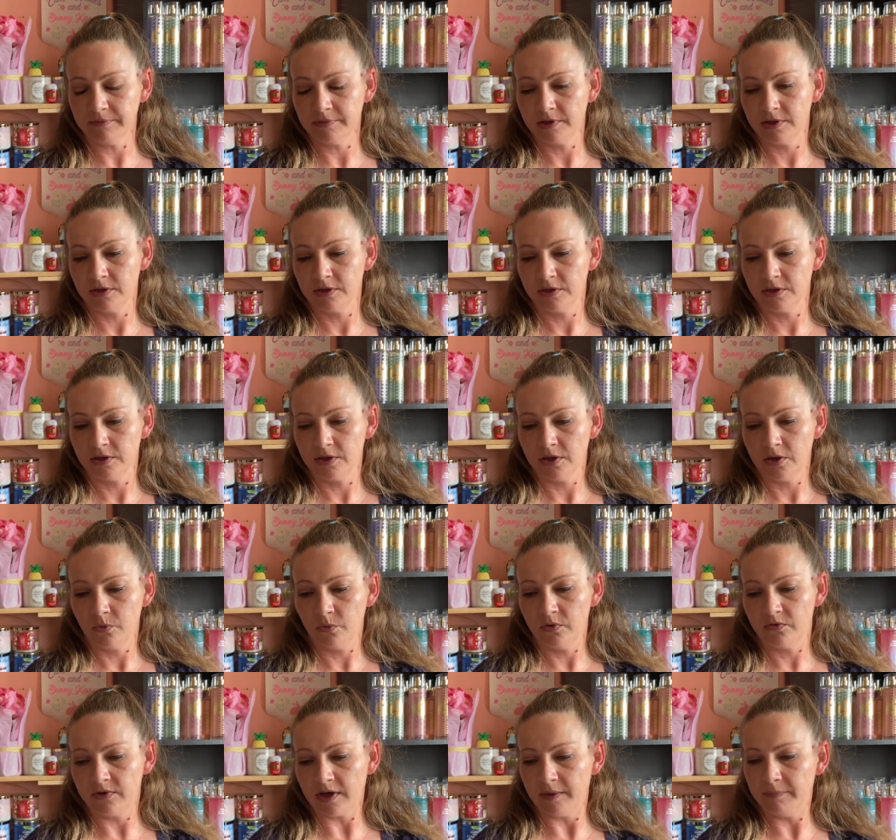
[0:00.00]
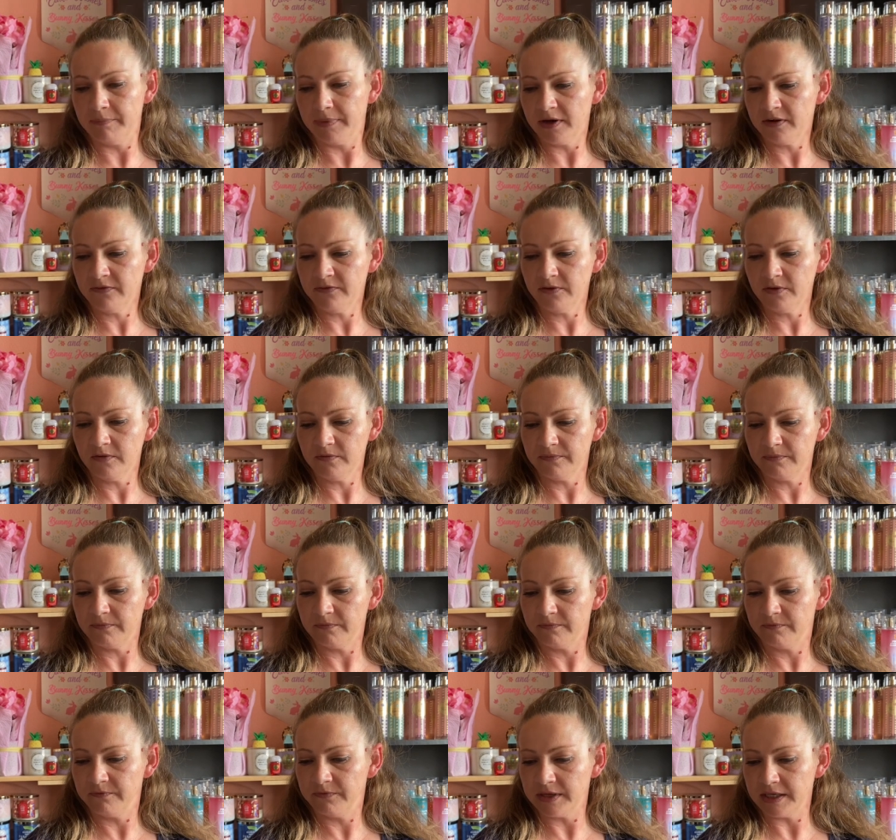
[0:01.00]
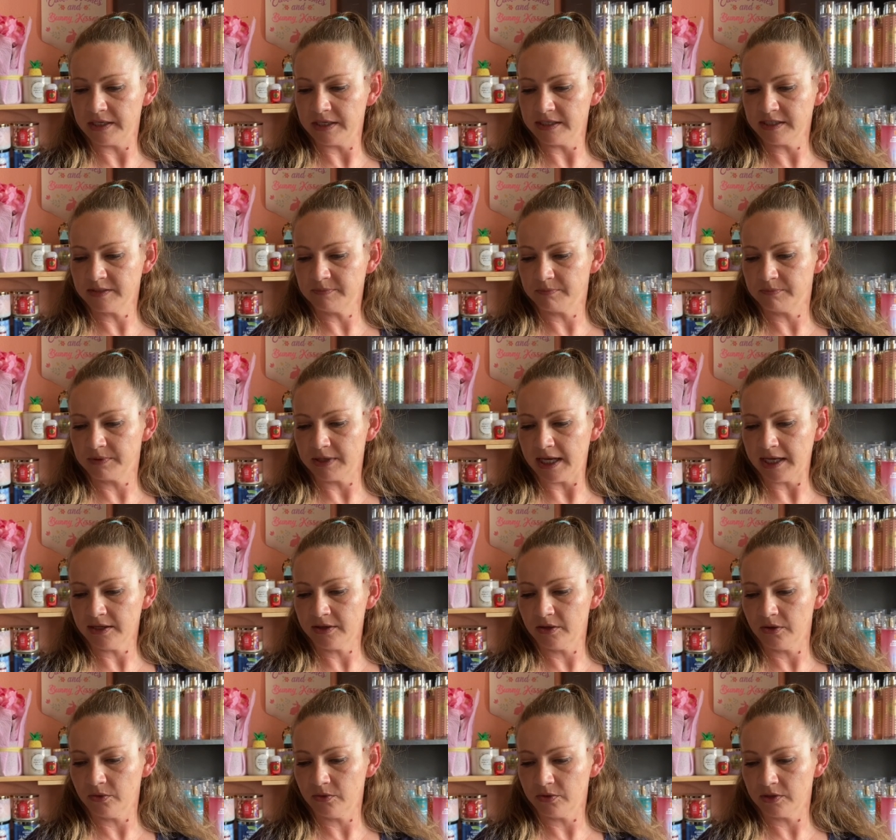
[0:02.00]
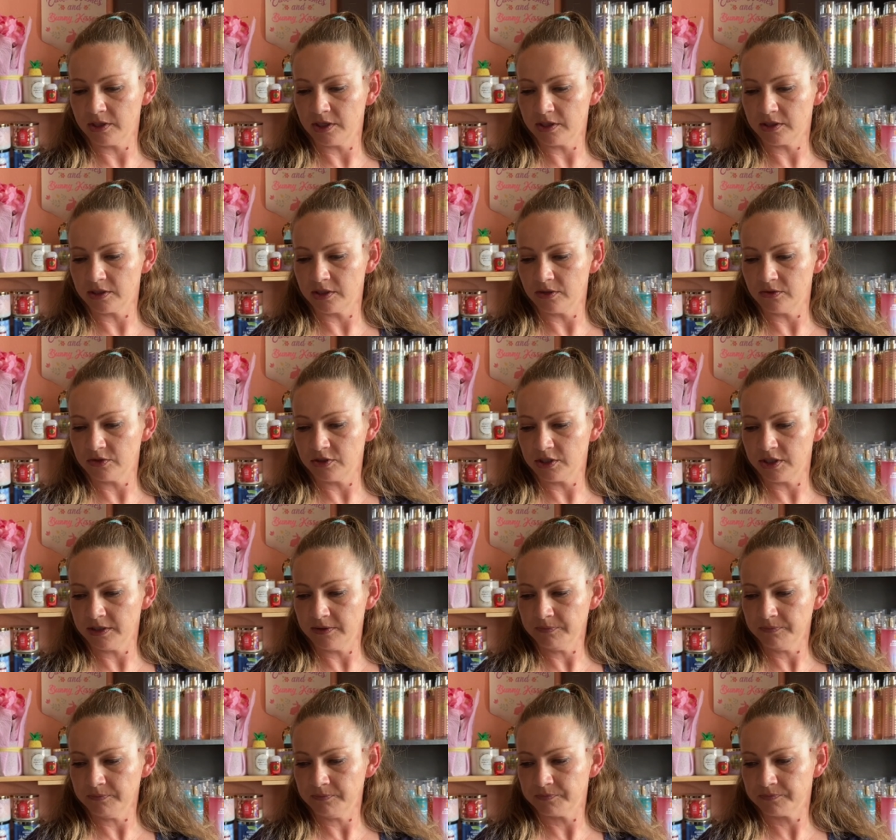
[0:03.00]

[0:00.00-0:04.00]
We've got Barefoot Venus Black Coconut Lotion.